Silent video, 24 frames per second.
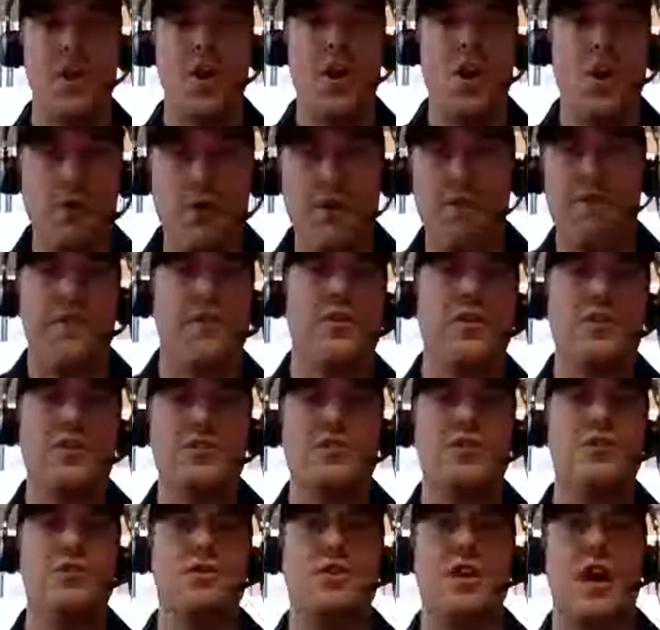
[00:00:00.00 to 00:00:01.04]
who refers
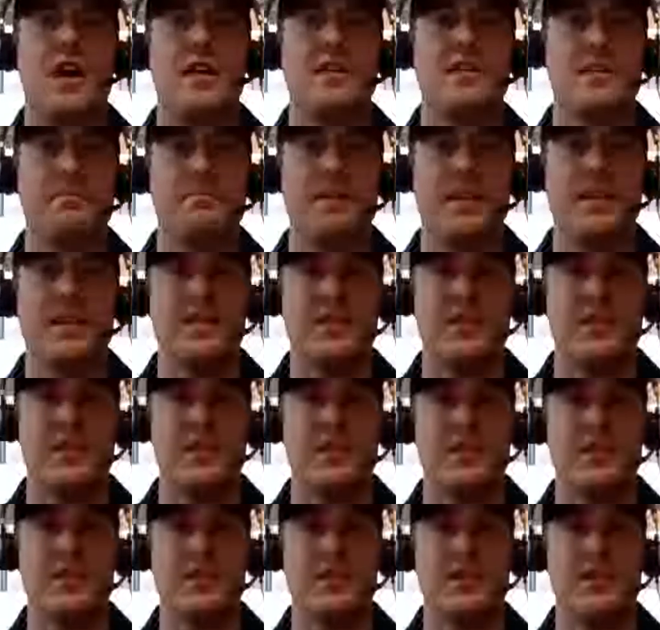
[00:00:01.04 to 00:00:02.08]
you tons of
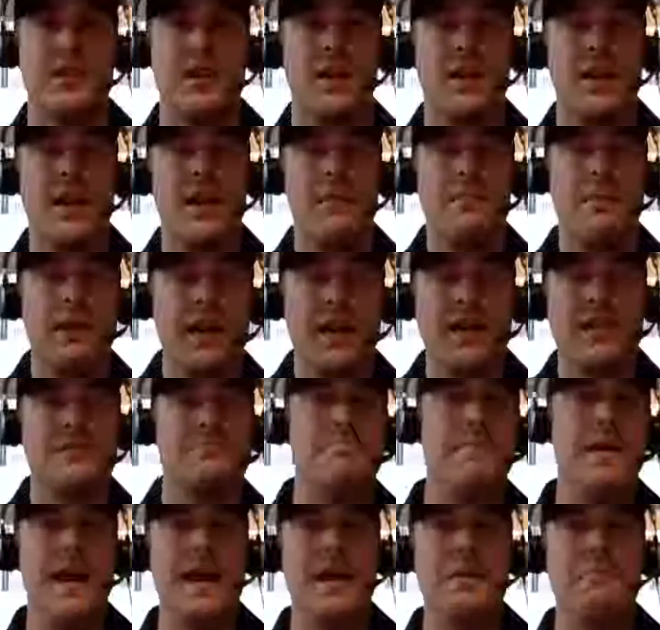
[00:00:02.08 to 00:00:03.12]
business. Because
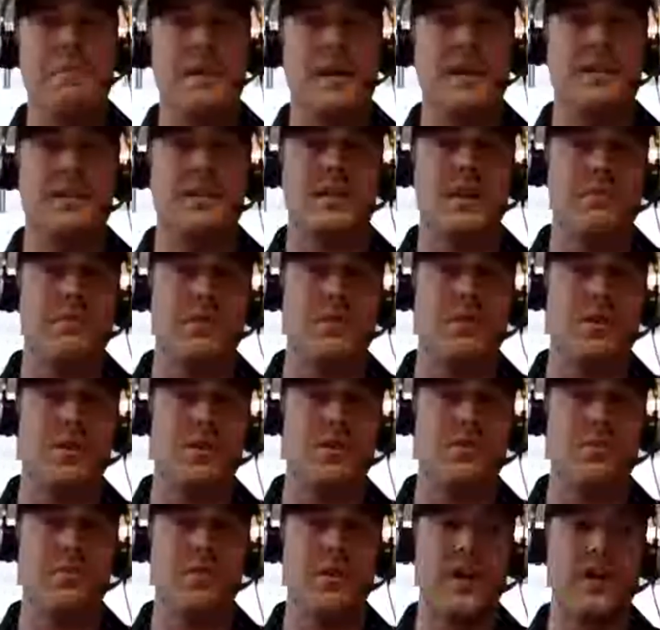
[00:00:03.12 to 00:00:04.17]
maybe some of
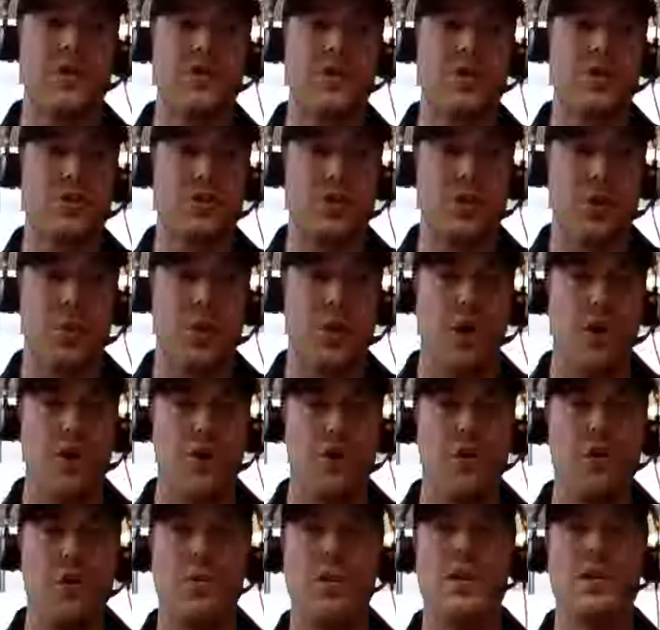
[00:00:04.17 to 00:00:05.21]
the realtors who are
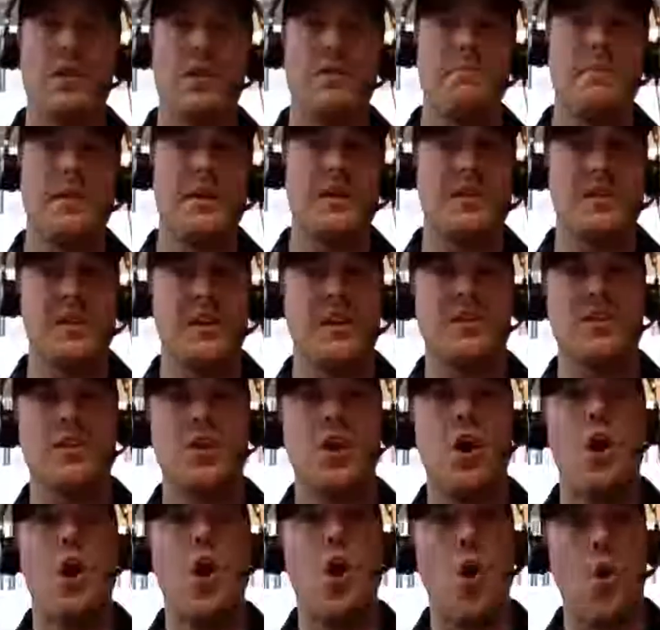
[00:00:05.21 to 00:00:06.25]
newer into the business
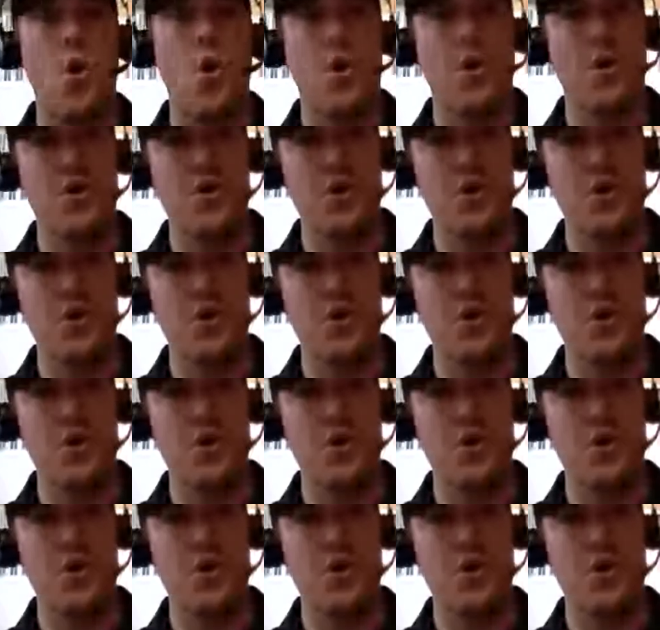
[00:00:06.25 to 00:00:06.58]
or